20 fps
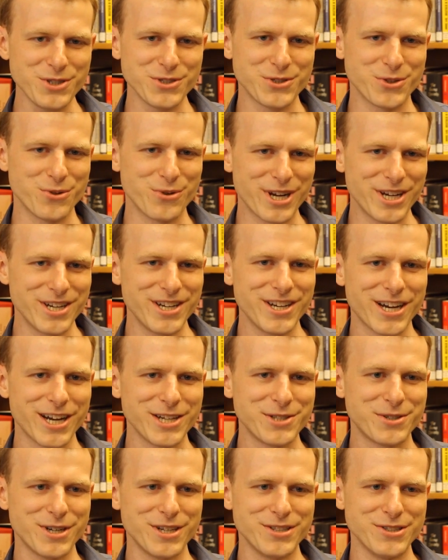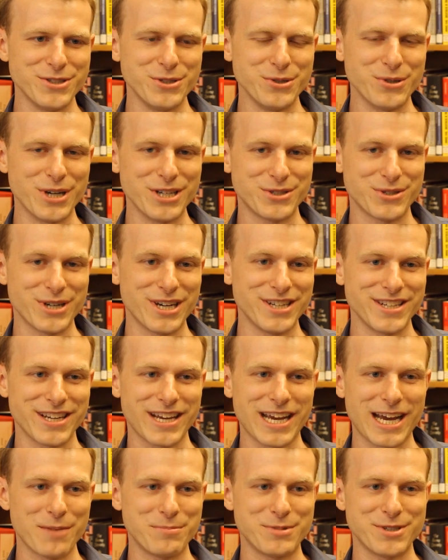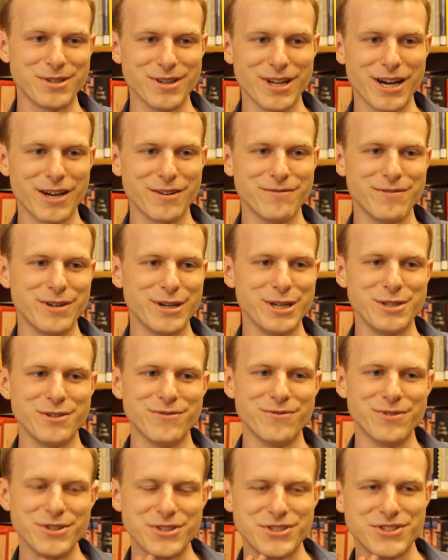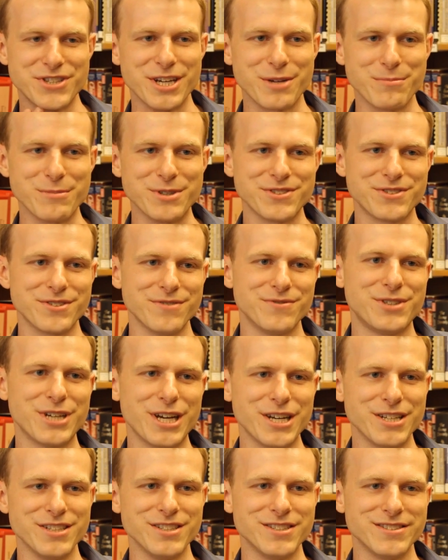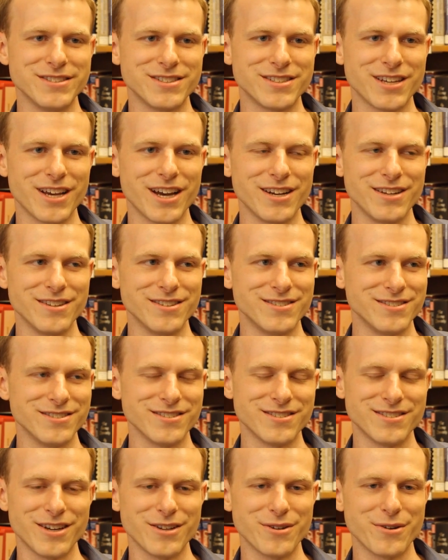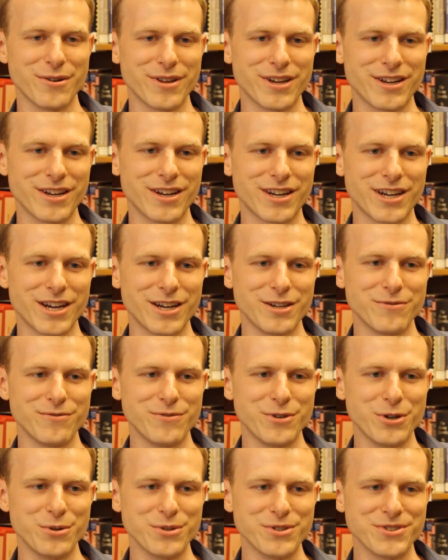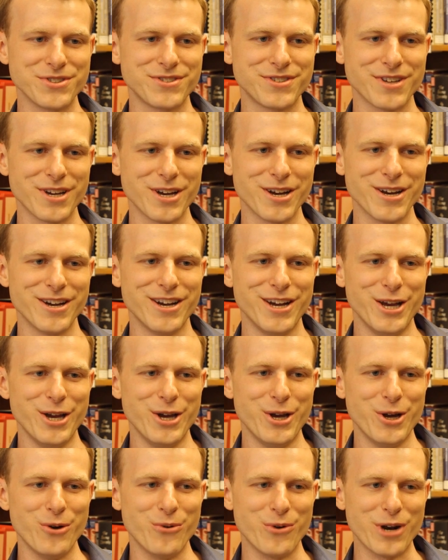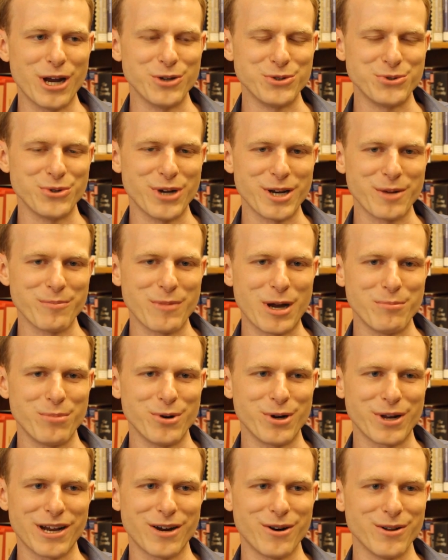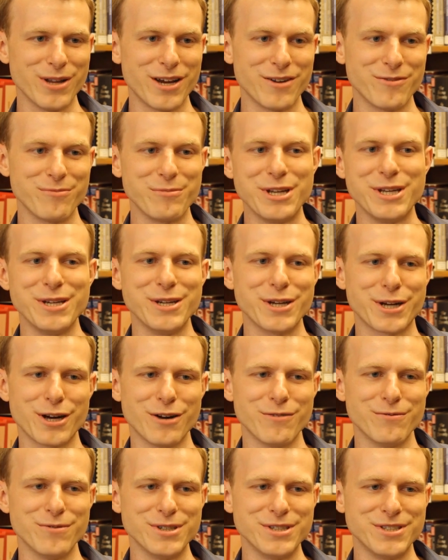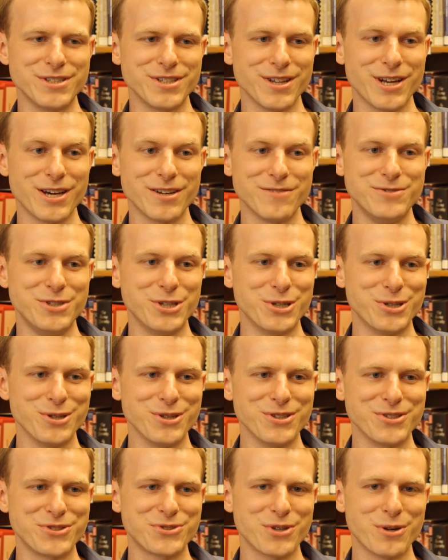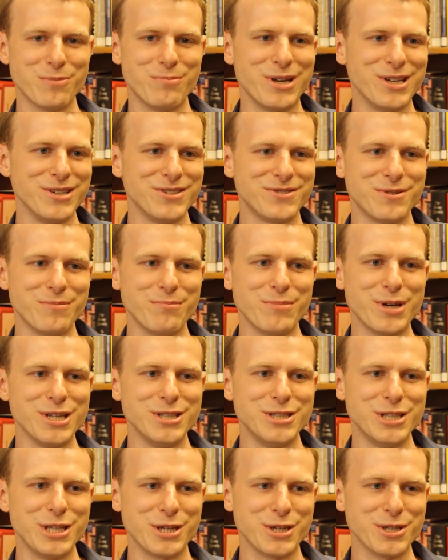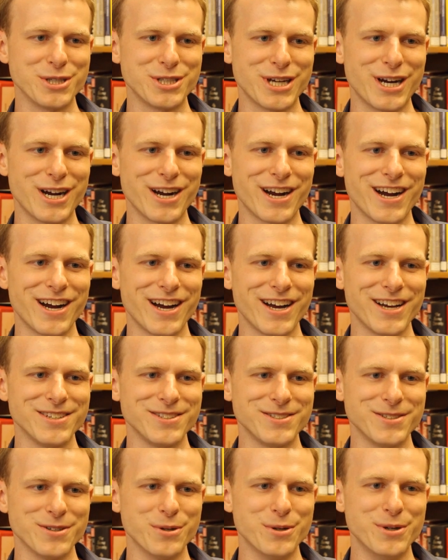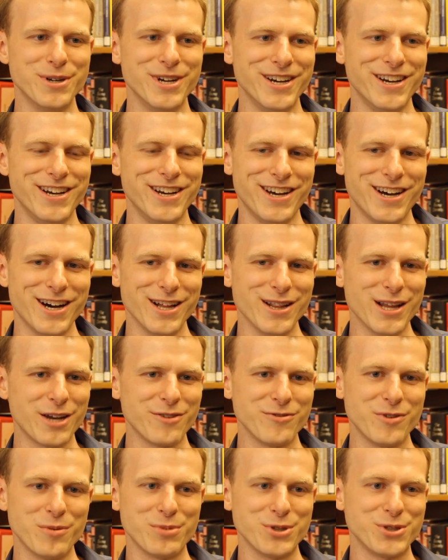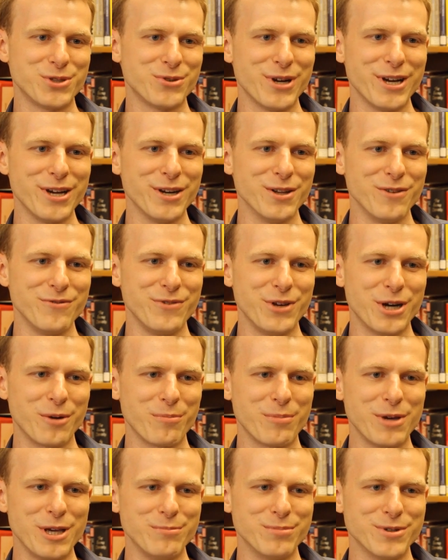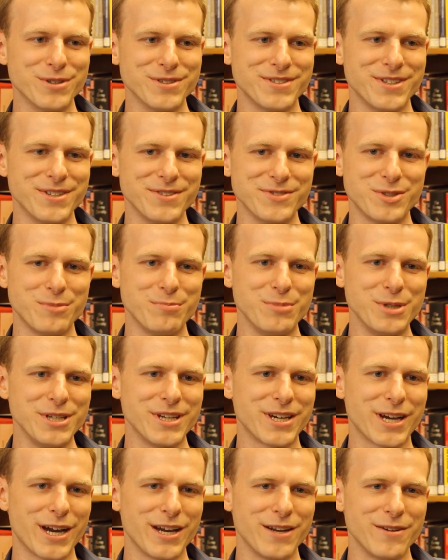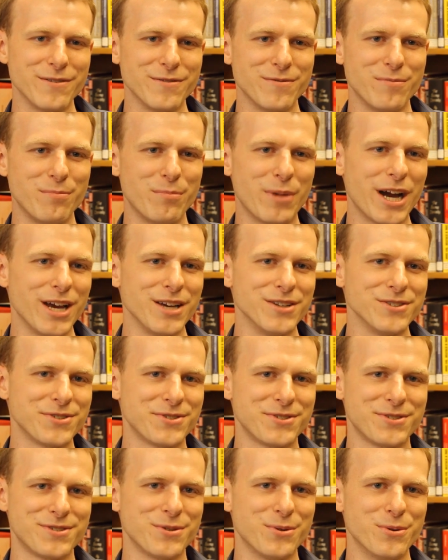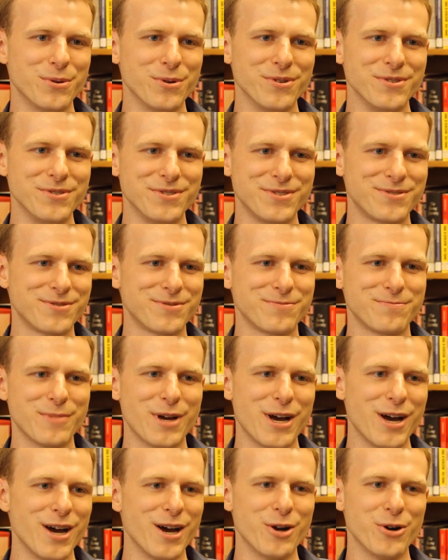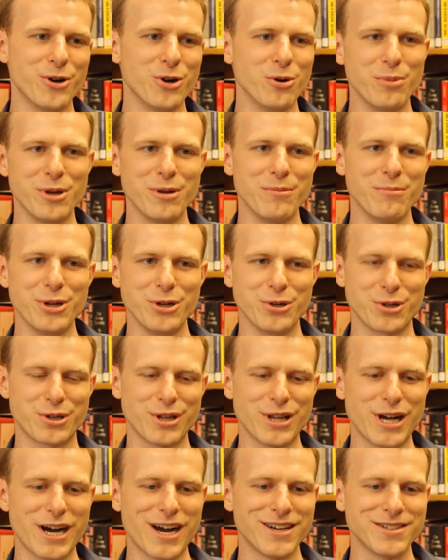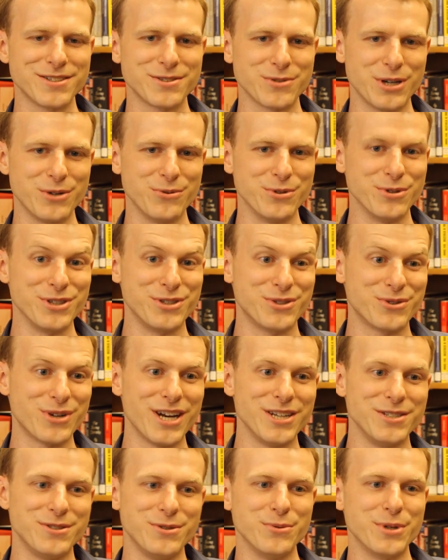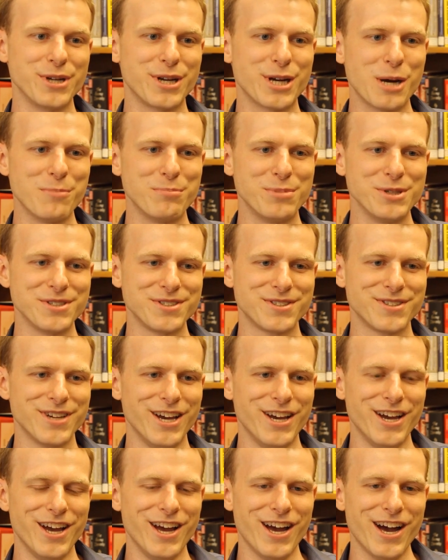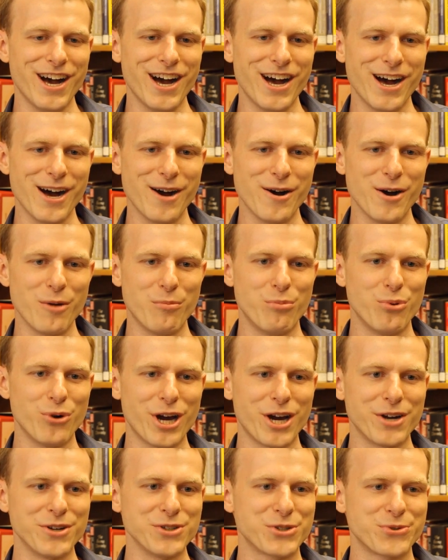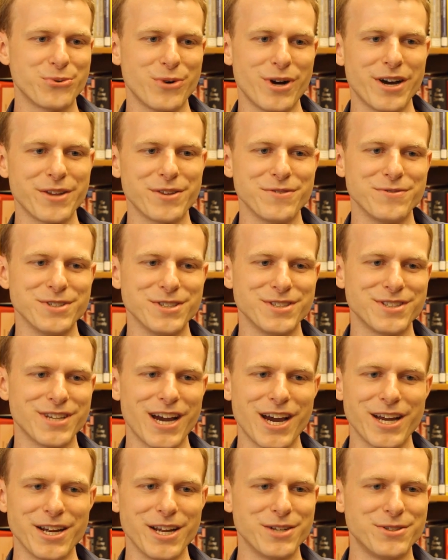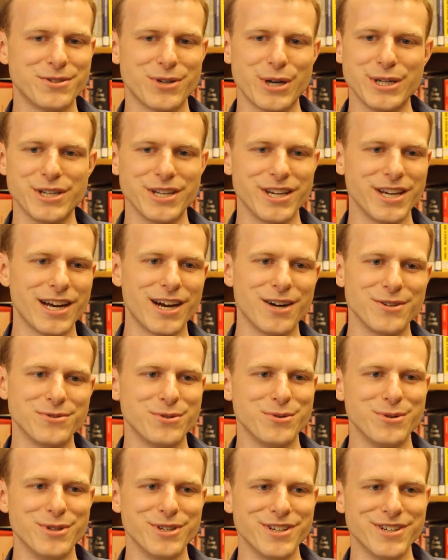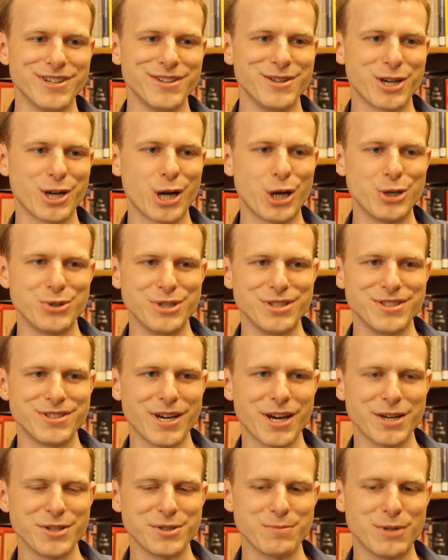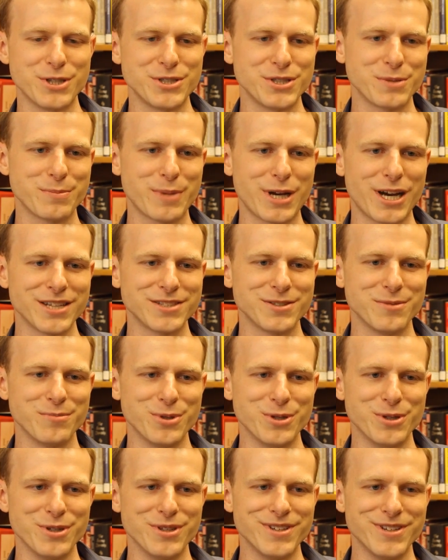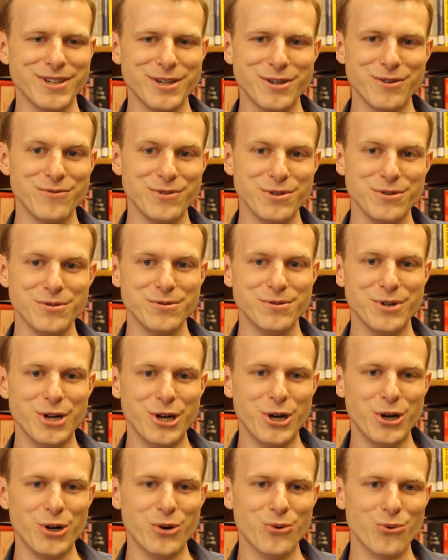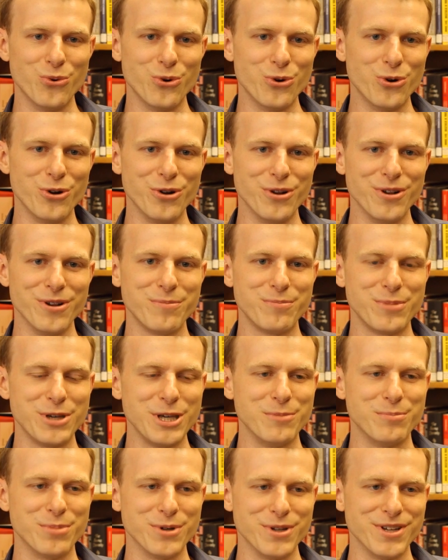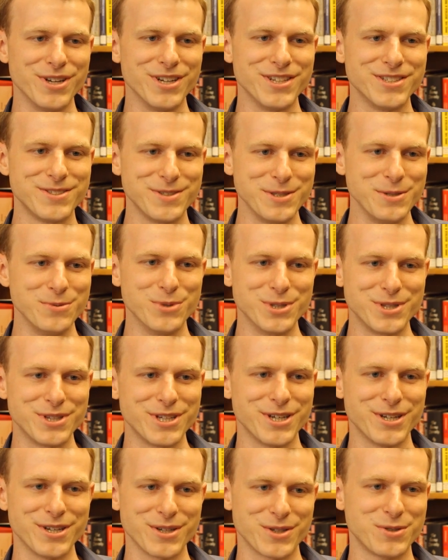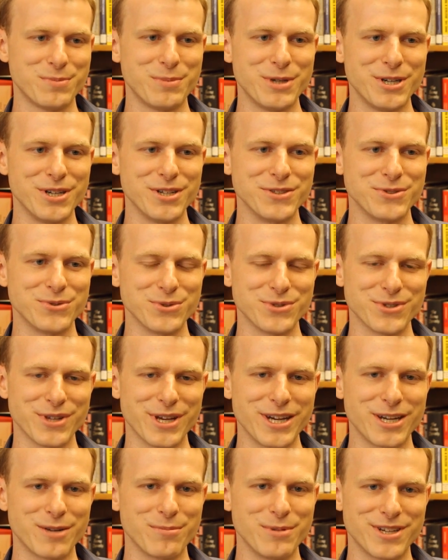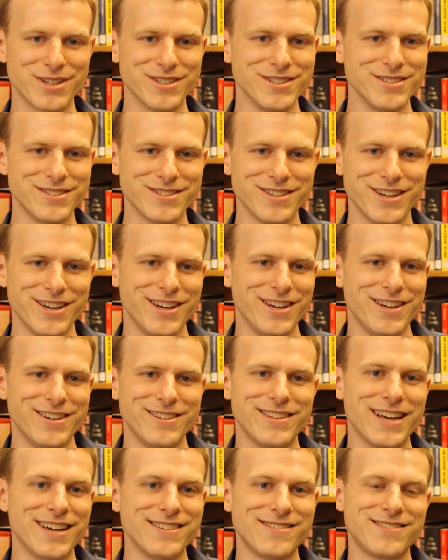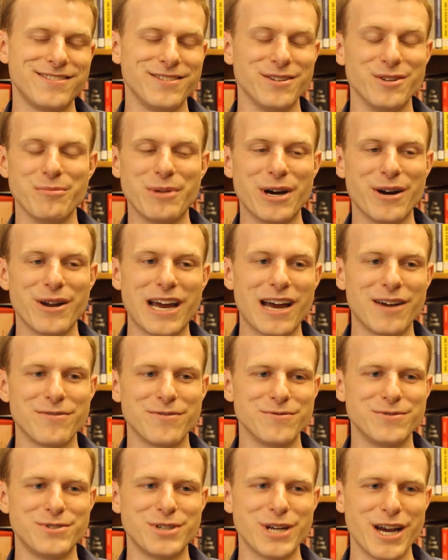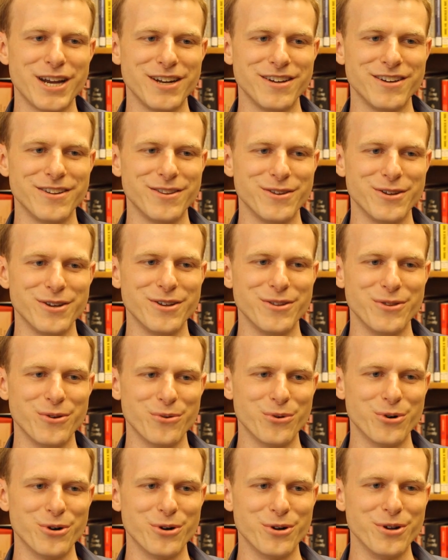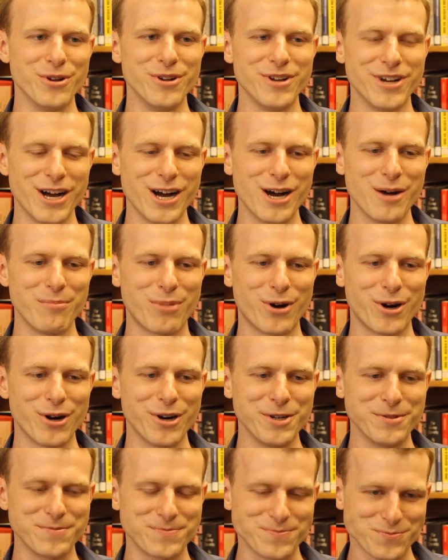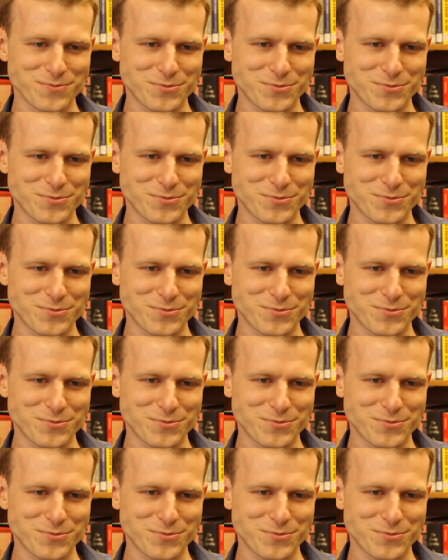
So what I tried to do, I tried to capture a lot of very diverse segments of Chinese society. This is another thing I kind of noticed when I was writing my book, how a lot of media coverage, a lot of journalists are based in Beijing or Shanghai. So a lot of the portrayal of young people tends to be kind of biased towards urban middle class. So I really tried to encompass a broader swath of society. I tried to get out to the countryside as much as possible, interview rural people, see what their experience was like, because that's still about half of China, the rural part.